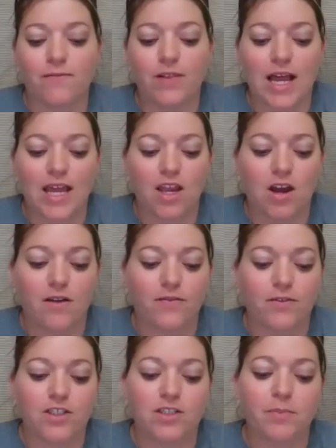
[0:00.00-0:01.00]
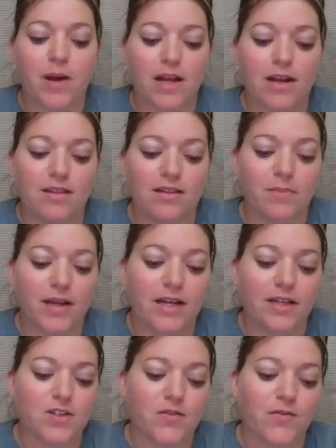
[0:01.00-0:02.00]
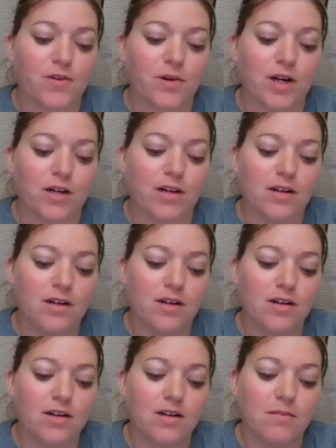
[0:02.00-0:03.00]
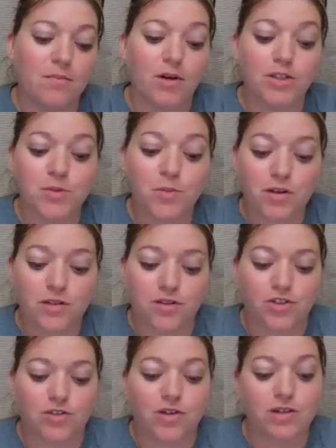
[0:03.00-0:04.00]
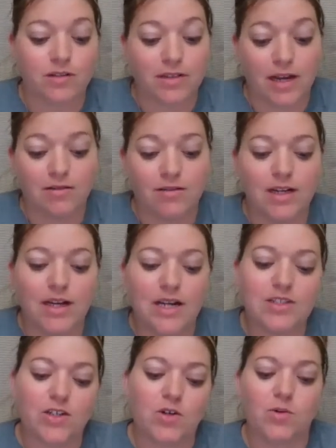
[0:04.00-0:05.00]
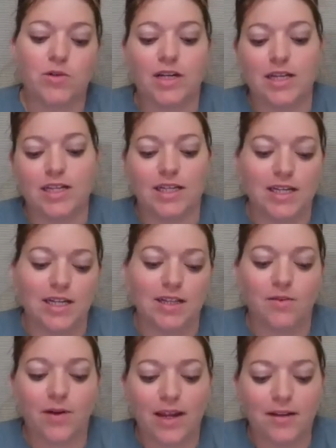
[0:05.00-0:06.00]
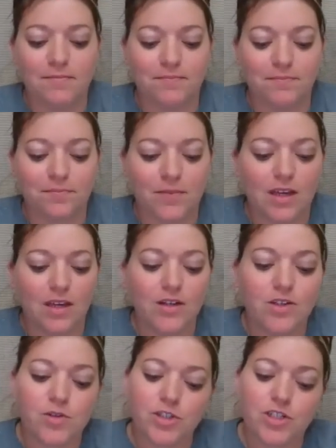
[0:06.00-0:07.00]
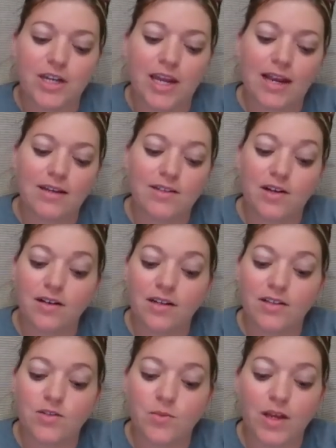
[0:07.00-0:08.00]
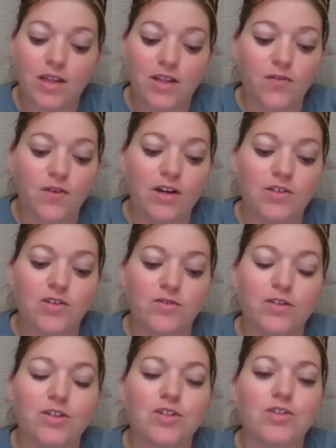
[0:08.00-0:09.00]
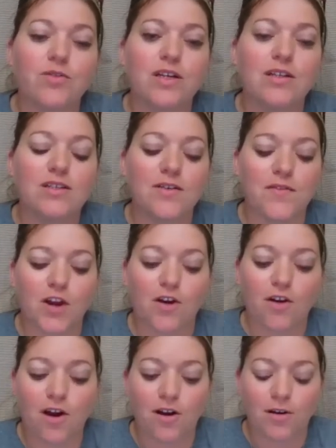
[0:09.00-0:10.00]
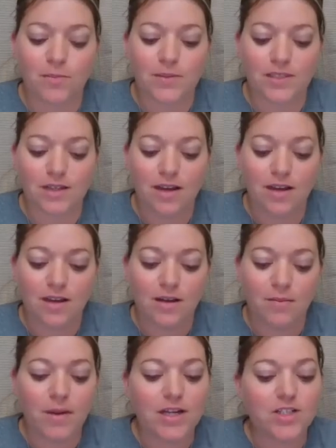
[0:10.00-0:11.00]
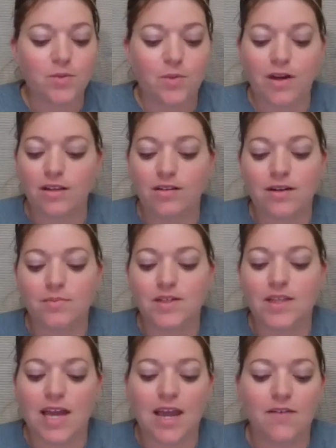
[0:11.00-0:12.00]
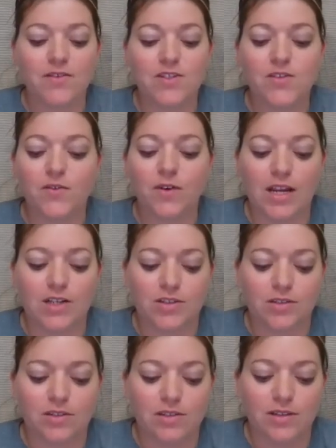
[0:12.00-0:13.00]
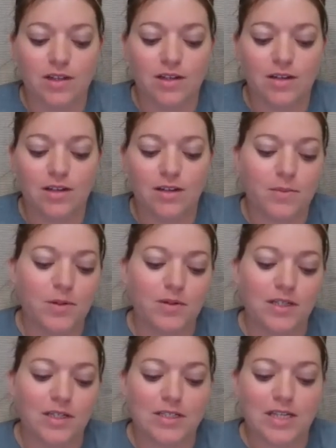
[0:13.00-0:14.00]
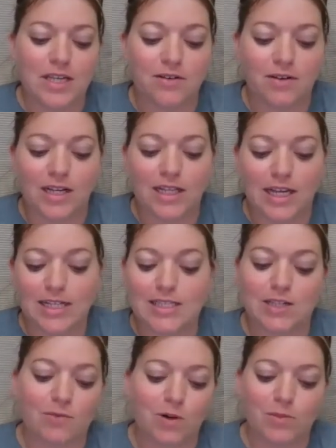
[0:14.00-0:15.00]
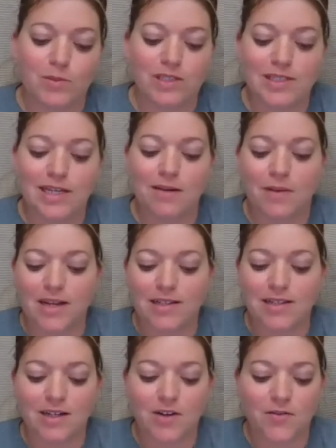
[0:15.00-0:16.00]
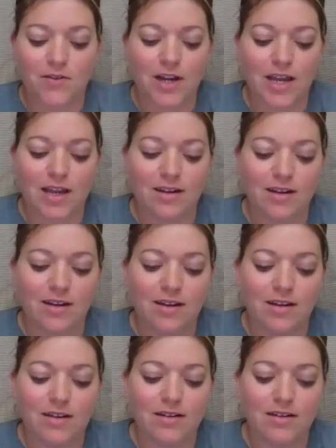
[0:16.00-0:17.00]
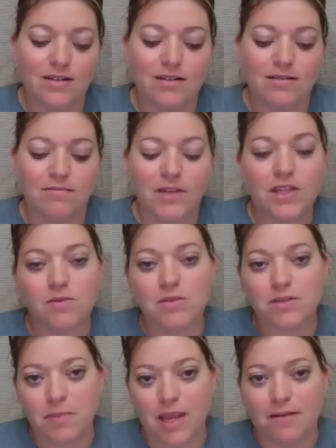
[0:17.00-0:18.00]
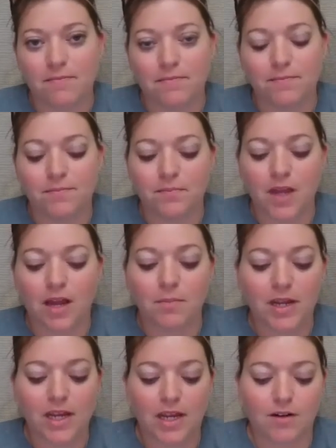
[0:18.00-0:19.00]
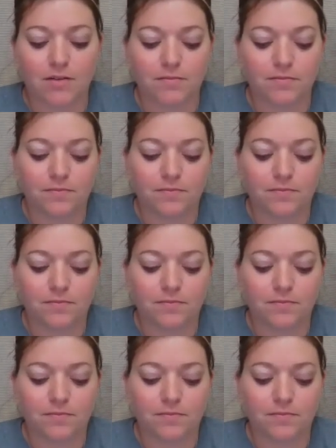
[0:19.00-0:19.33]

flying off or spotted the palace floor. Marsh Wharton struggled out, his accordion leading the way. George and Agnes Harkins ran their fingers over strings of their harps. Made you want to look up to the heavens for angels, but only scenery and lights and ropes and sandbags hung overhead. Then there was me, on piano.